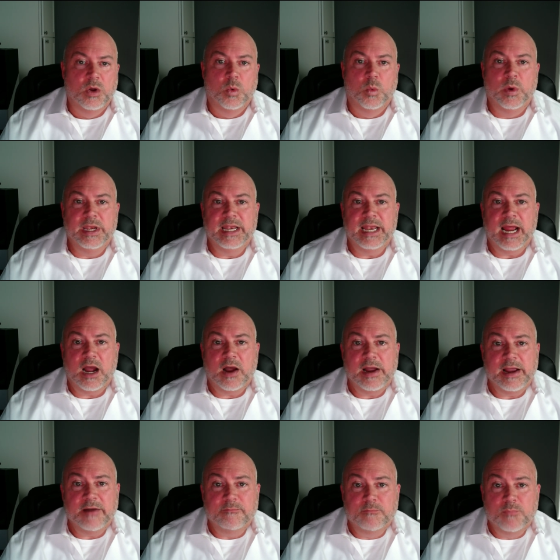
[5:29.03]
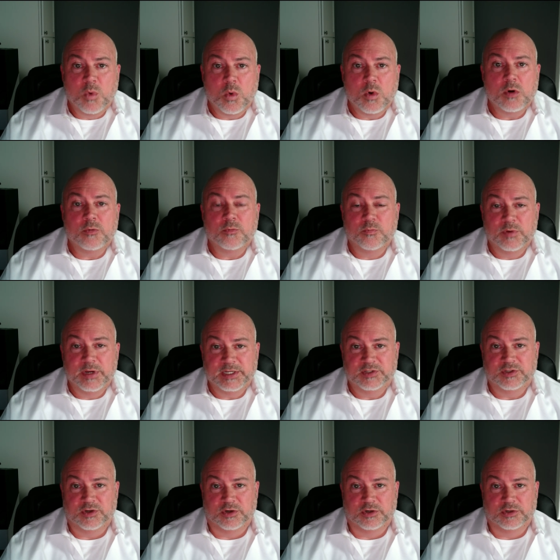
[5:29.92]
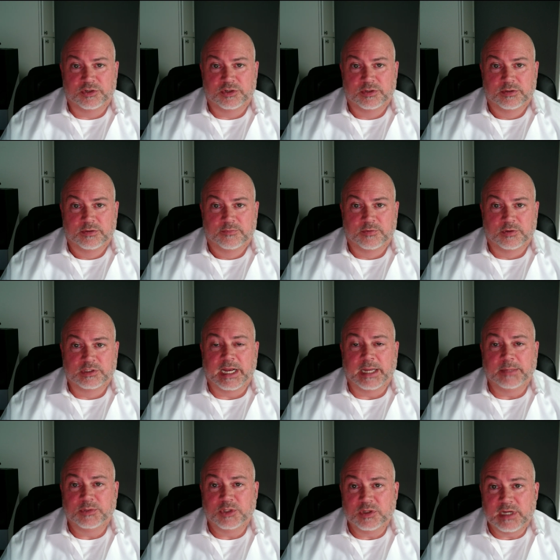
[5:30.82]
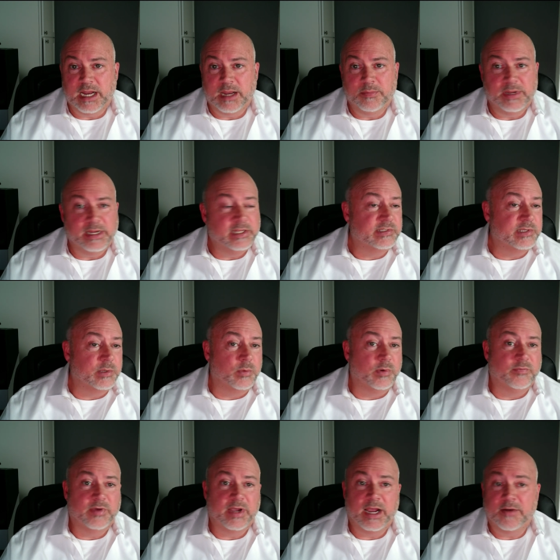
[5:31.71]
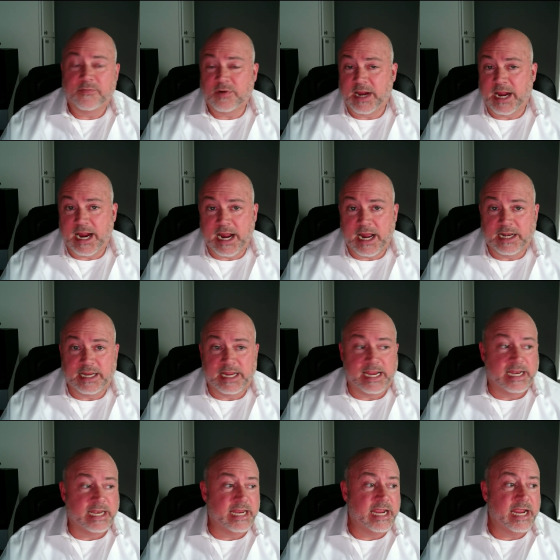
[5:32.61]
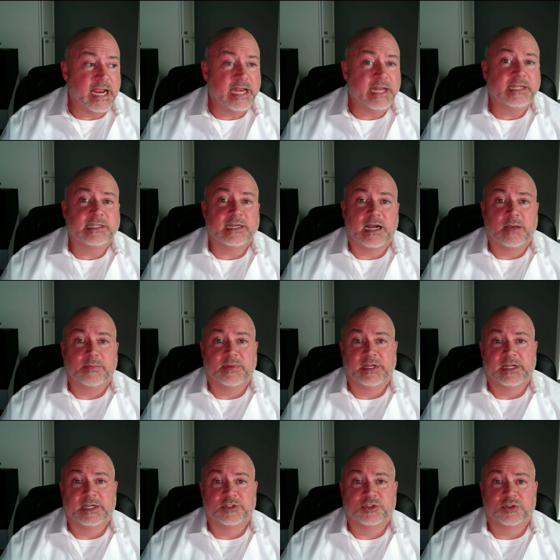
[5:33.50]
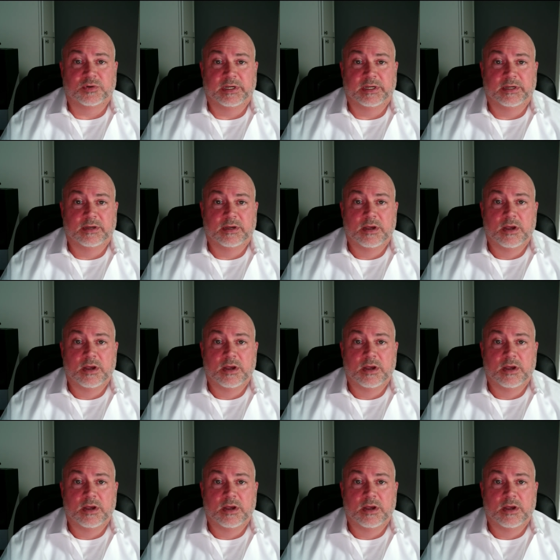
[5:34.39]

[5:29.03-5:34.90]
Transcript: We now have more research for type two diabetes than we've ever had in any time in history.